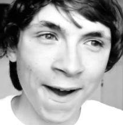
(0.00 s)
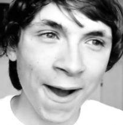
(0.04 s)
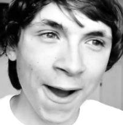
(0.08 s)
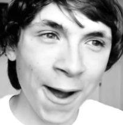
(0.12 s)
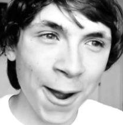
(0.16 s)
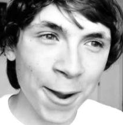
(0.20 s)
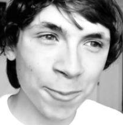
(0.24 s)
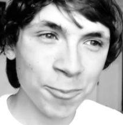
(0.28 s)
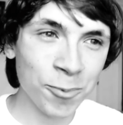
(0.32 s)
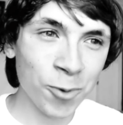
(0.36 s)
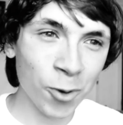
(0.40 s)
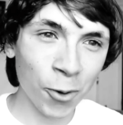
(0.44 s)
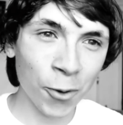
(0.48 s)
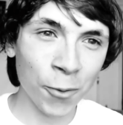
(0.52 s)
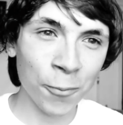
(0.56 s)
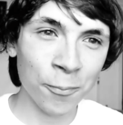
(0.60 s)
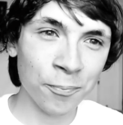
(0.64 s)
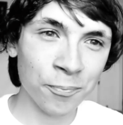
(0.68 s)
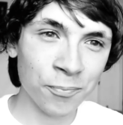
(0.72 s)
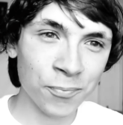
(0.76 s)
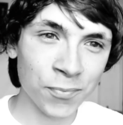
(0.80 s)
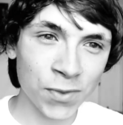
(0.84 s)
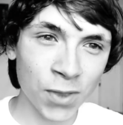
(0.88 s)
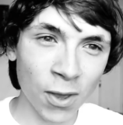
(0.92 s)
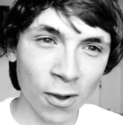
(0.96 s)
I'm not
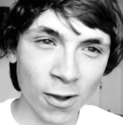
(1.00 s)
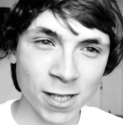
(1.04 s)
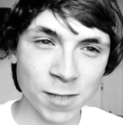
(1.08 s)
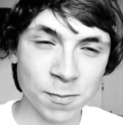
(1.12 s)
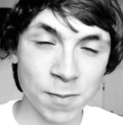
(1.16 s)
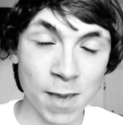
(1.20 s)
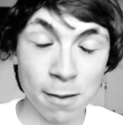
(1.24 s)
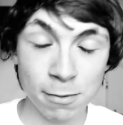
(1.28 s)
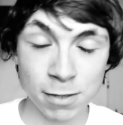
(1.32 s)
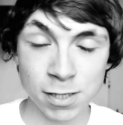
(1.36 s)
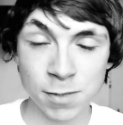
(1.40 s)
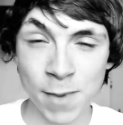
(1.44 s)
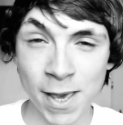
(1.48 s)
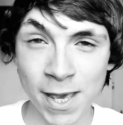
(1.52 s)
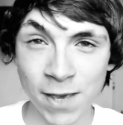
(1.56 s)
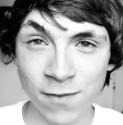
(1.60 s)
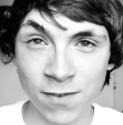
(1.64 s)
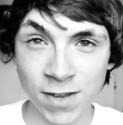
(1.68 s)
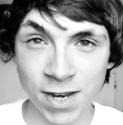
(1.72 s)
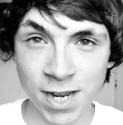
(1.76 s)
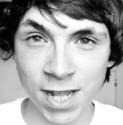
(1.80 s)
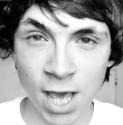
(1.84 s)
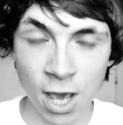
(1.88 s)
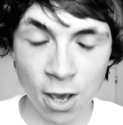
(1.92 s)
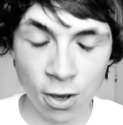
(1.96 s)
going to be able to
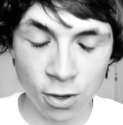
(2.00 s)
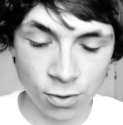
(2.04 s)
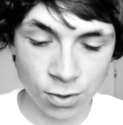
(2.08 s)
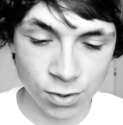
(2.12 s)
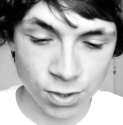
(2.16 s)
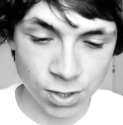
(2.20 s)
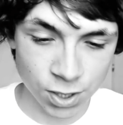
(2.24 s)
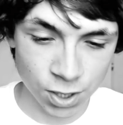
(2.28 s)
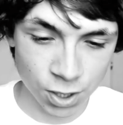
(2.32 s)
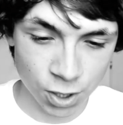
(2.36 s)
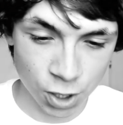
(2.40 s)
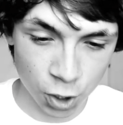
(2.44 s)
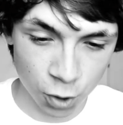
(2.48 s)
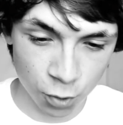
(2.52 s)
make videos